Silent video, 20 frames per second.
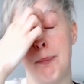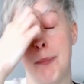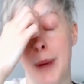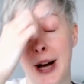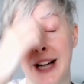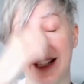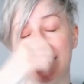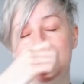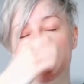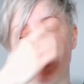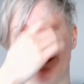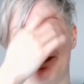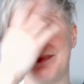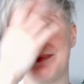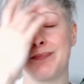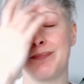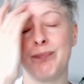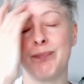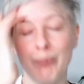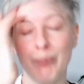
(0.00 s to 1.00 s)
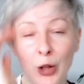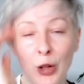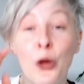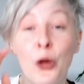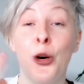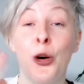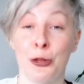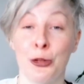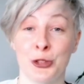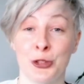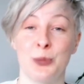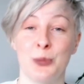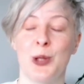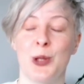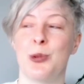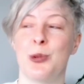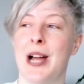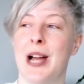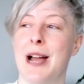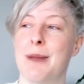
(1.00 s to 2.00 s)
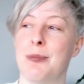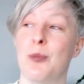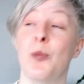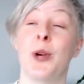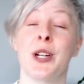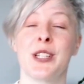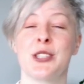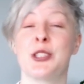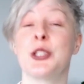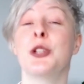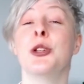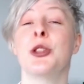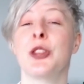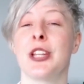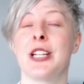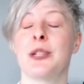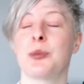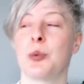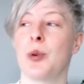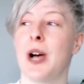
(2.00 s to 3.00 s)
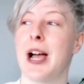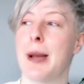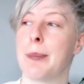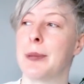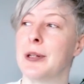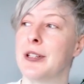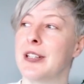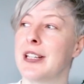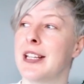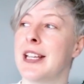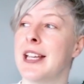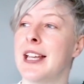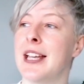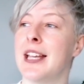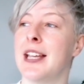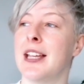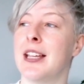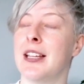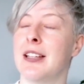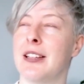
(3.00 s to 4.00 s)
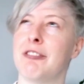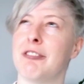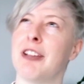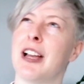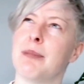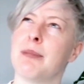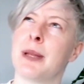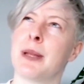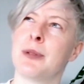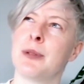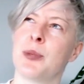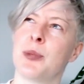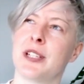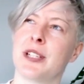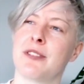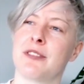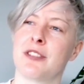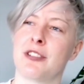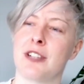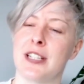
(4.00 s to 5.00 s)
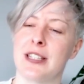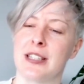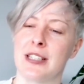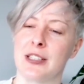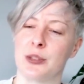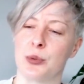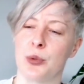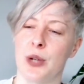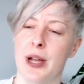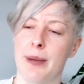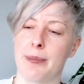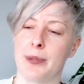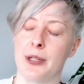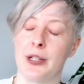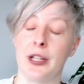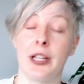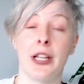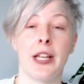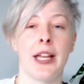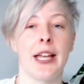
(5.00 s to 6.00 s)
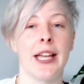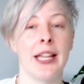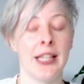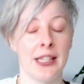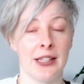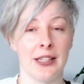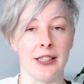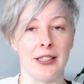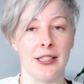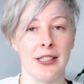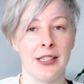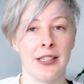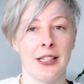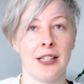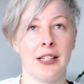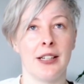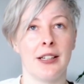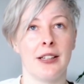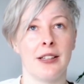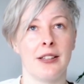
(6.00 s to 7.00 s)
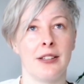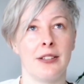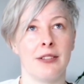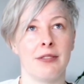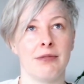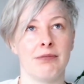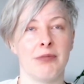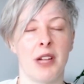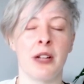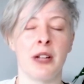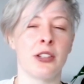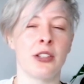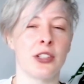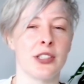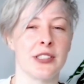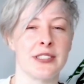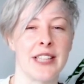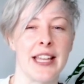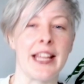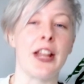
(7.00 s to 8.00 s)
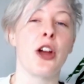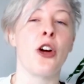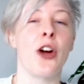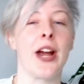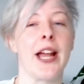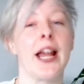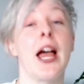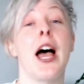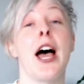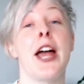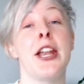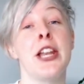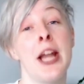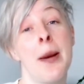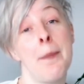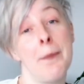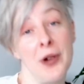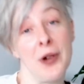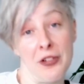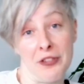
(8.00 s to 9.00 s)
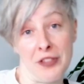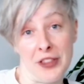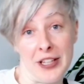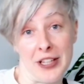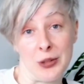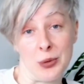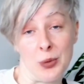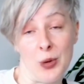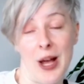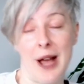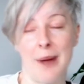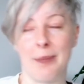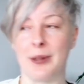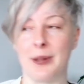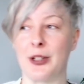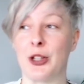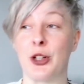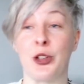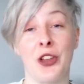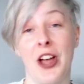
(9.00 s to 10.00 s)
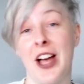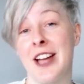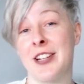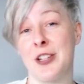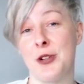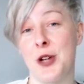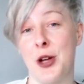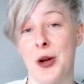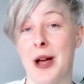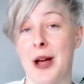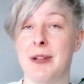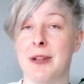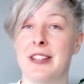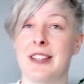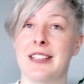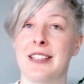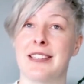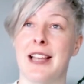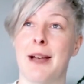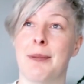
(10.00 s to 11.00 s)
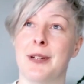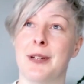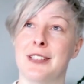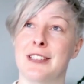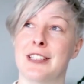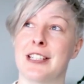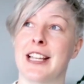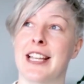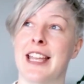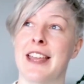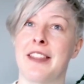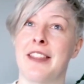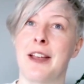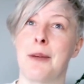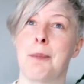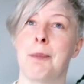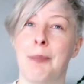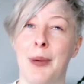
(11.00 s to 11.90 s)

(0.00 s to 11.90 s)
But often what will happen, one of two things will happen. In fact, maybe one of three things will happen. Either, I'm not going to say, all right, a number of things will happen, because I don't know how many things happen until I get there.